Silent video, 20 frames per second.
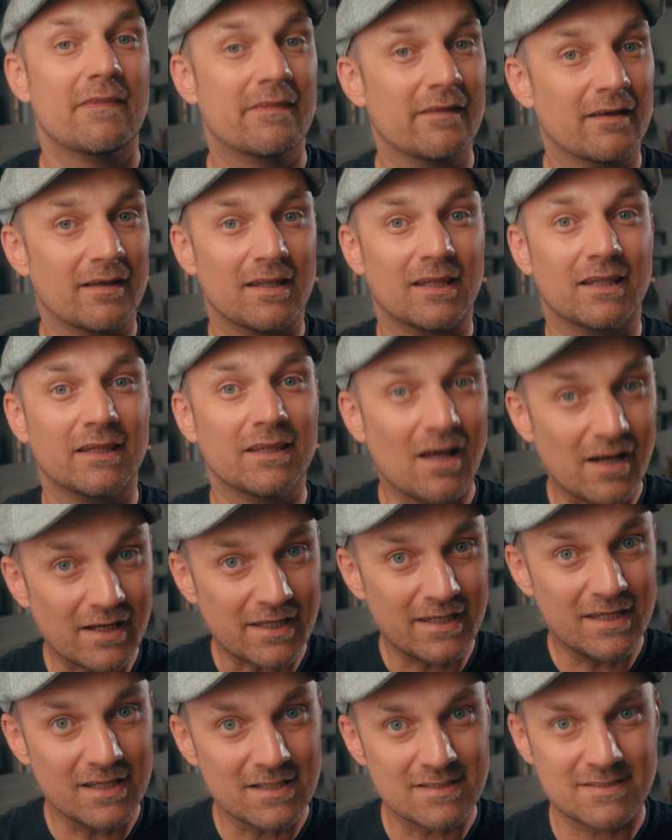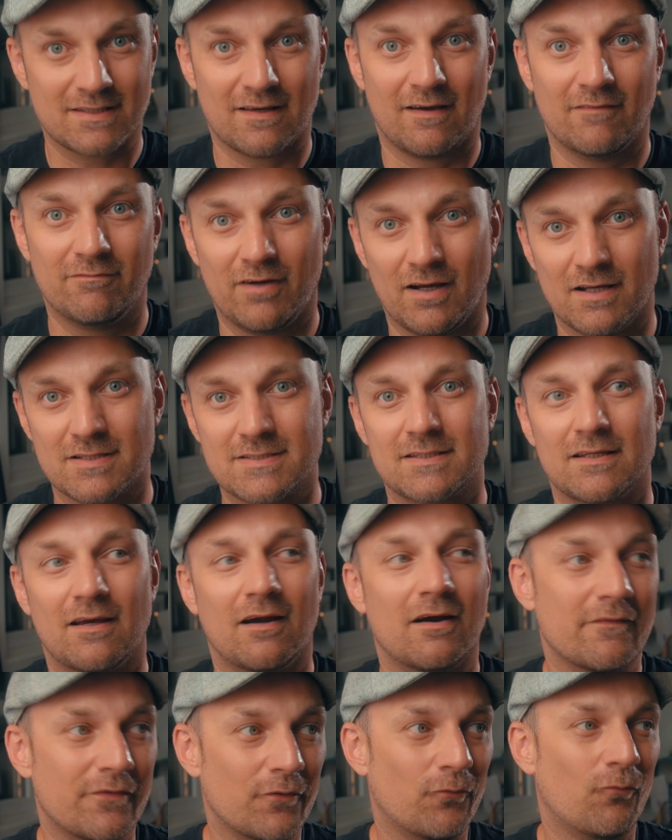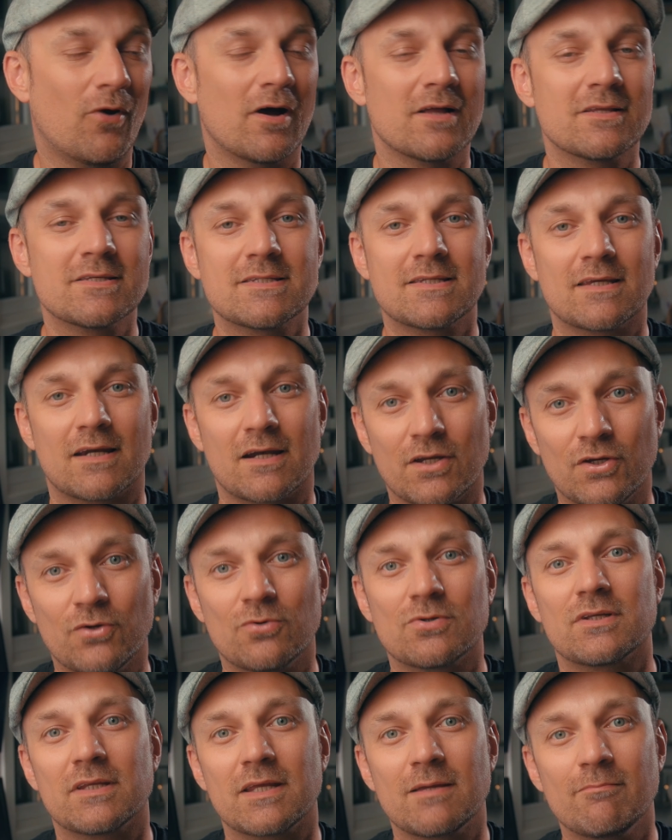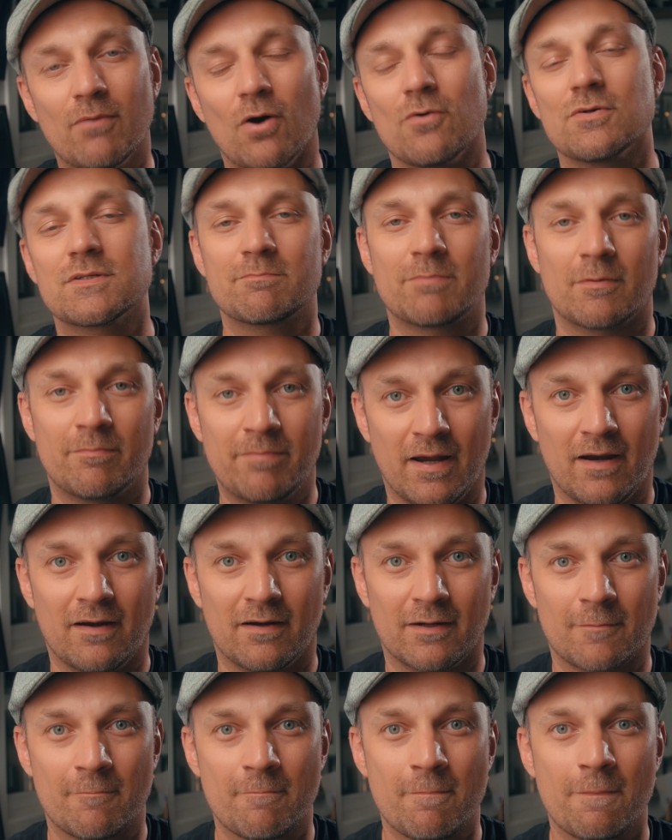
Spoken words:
The luckiest of us are the ones that are usually most prepared.